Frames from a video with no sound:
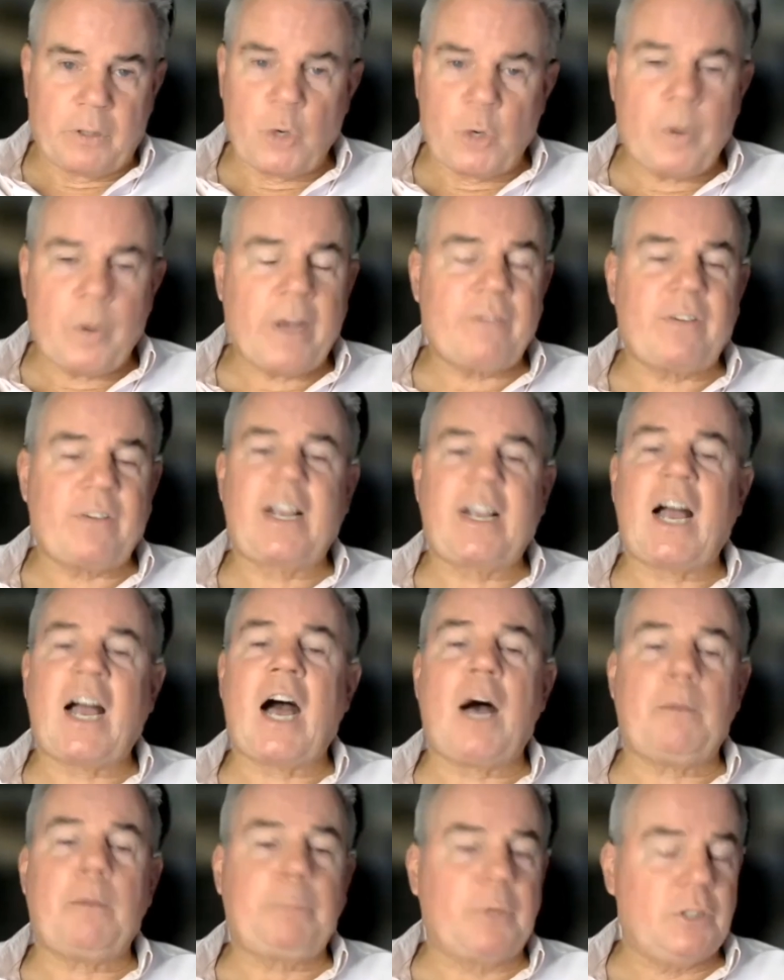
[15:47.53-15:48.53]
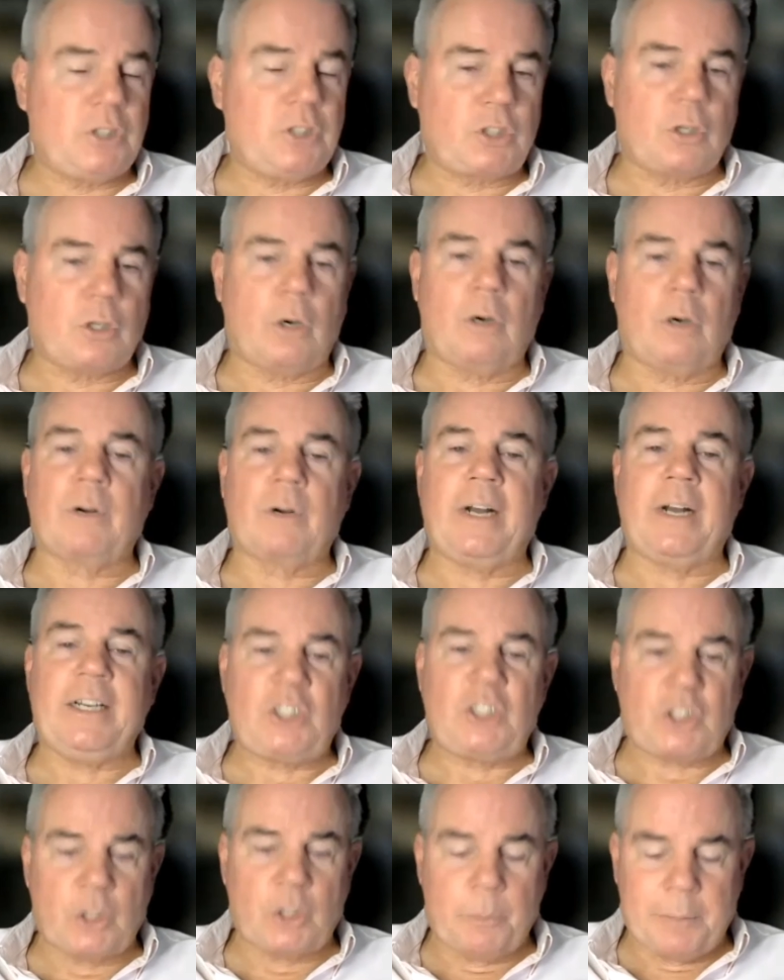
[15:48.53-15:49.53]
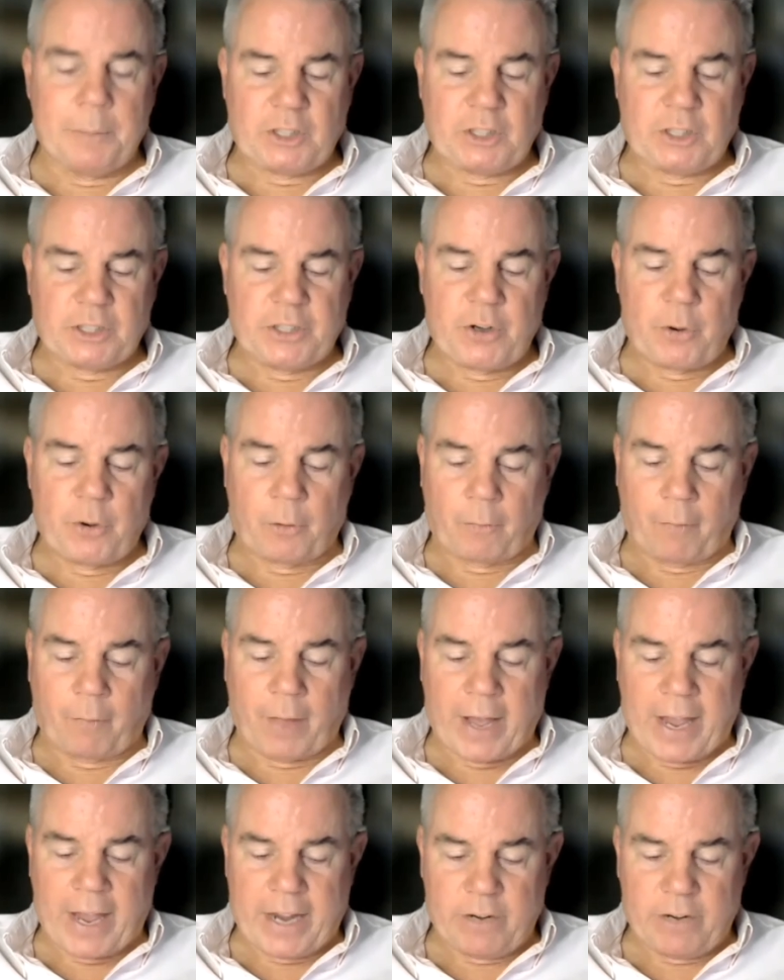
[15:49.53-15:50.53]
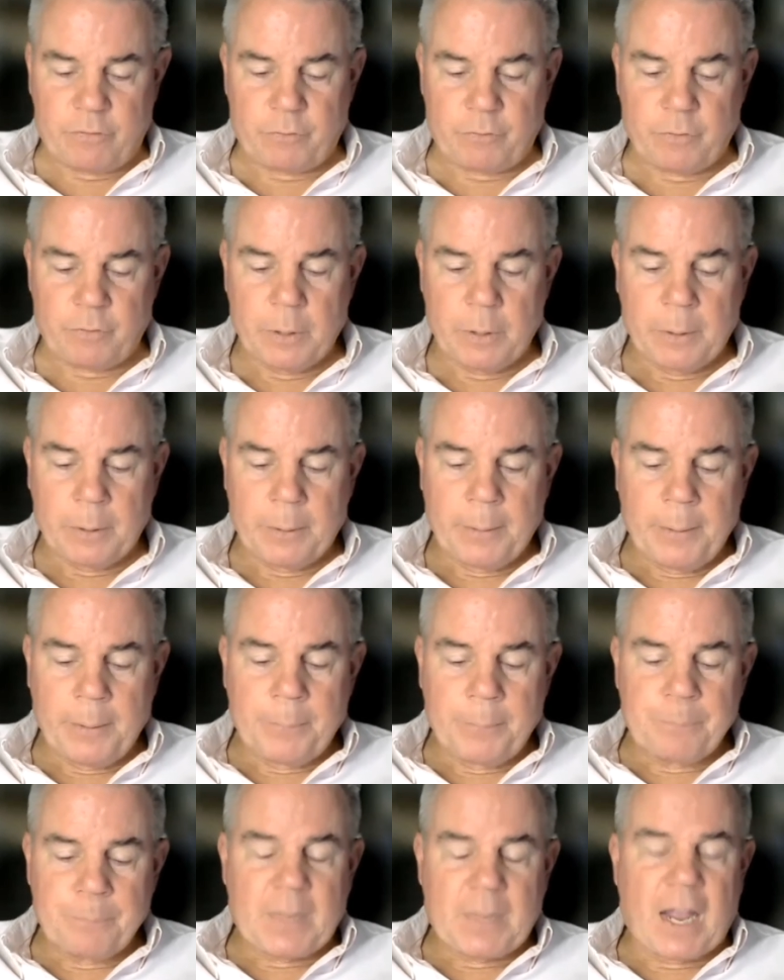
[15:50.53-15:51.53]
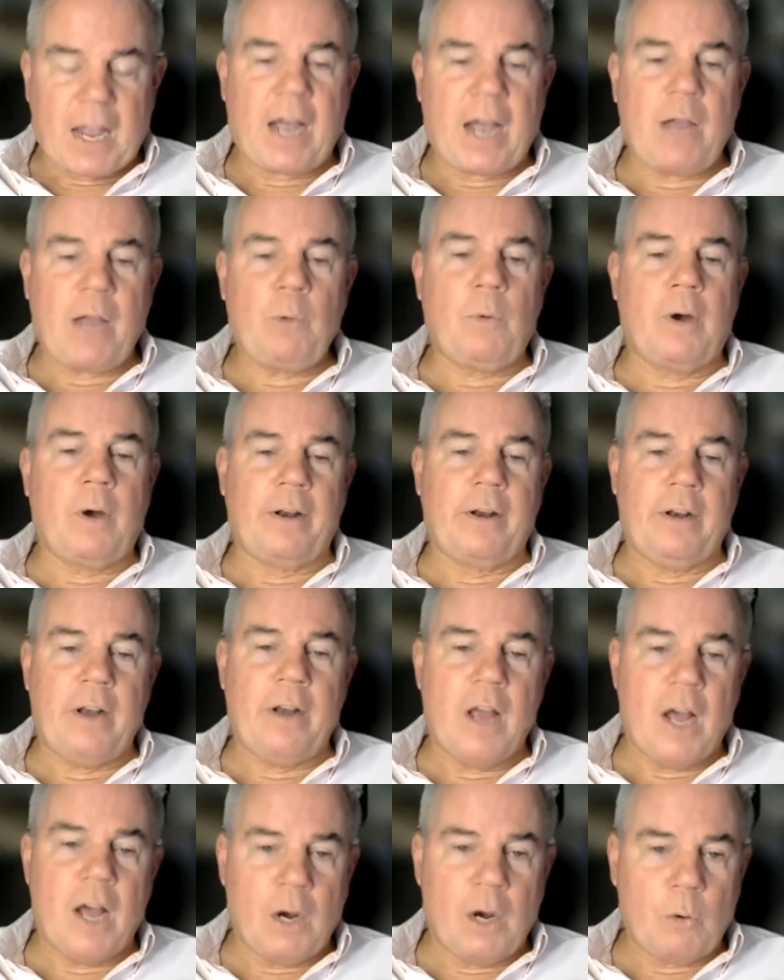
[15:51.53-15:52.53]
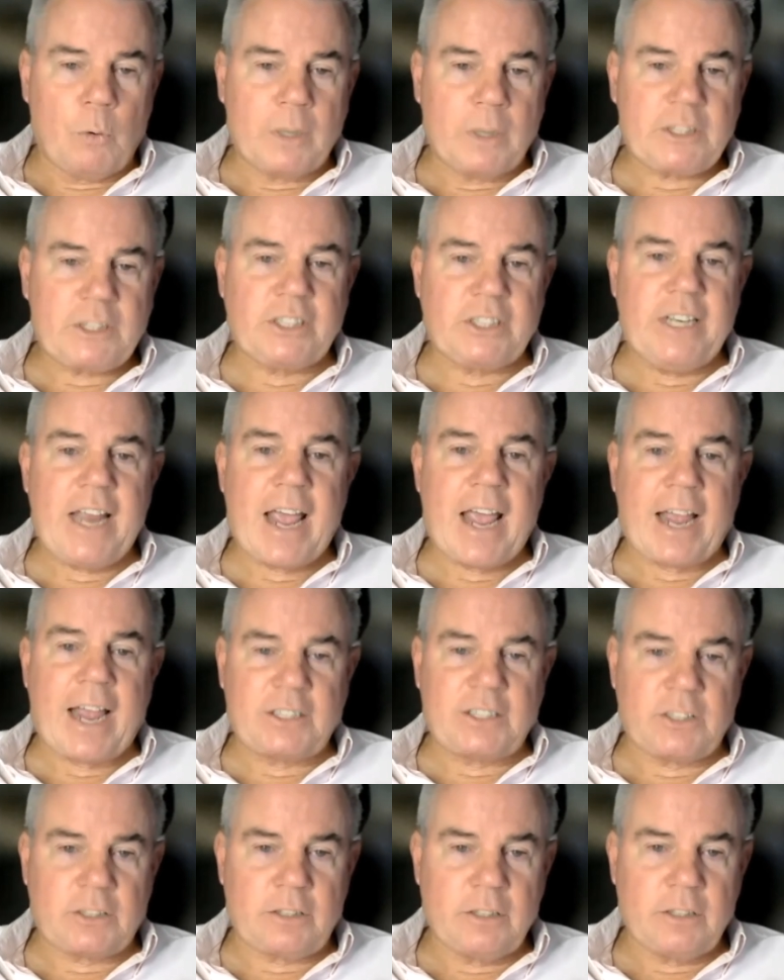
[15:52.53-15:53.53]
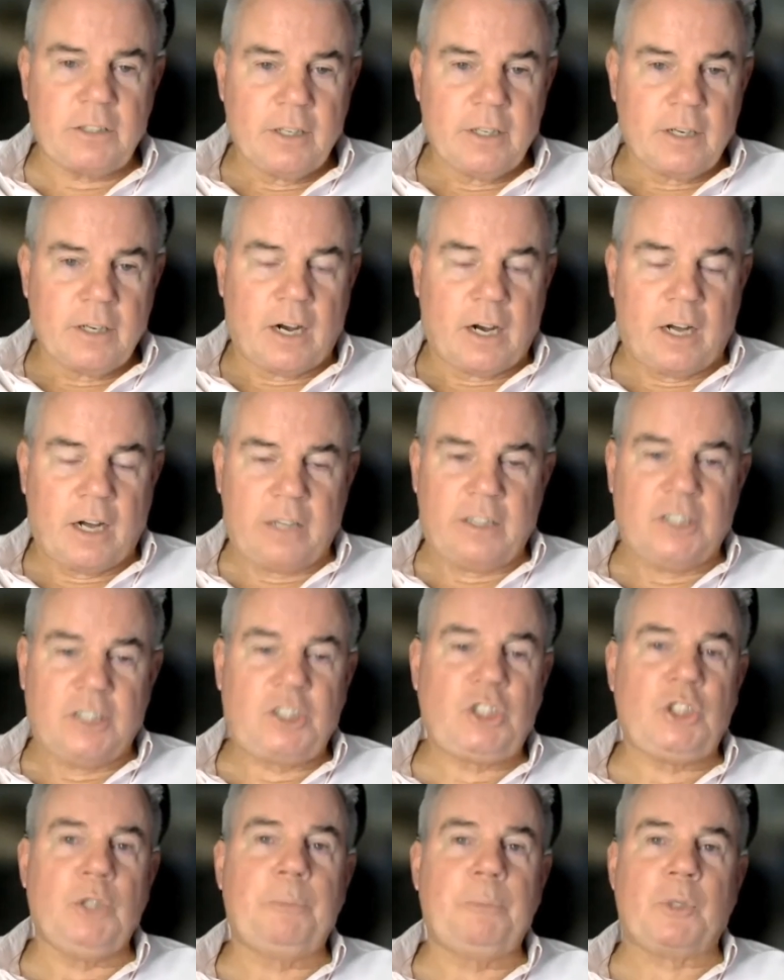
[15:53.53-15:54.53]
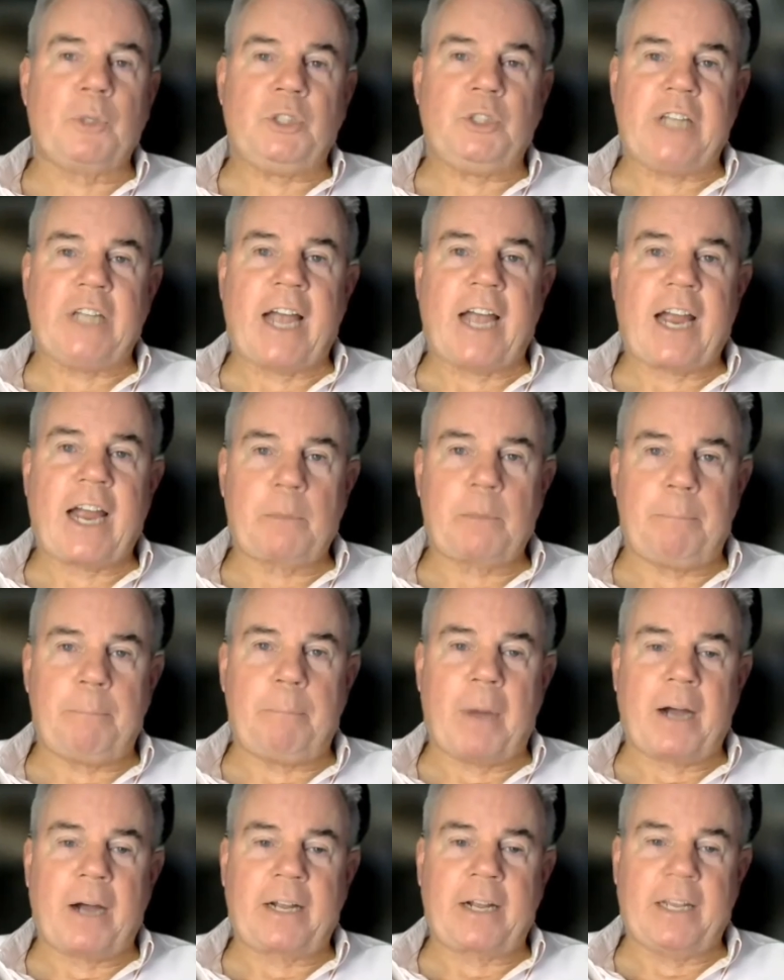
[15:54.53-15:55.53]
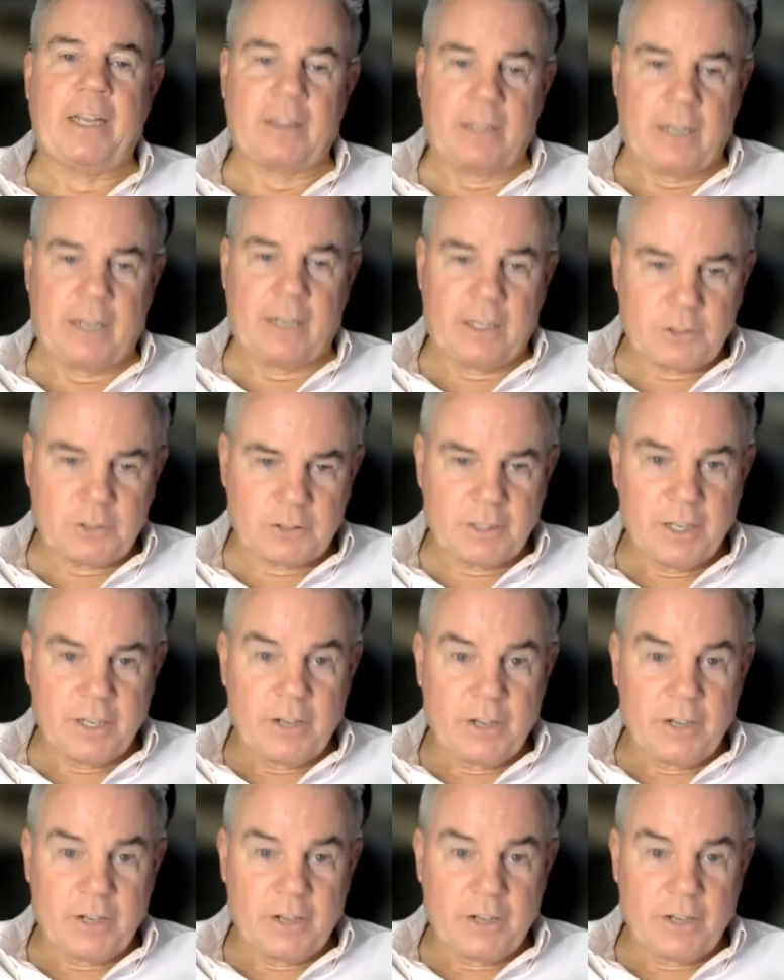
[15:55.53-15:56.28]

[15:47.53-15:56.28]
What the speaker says: You have accomplished already so much in your life. I want to know what's next on the Super Jack bucket list.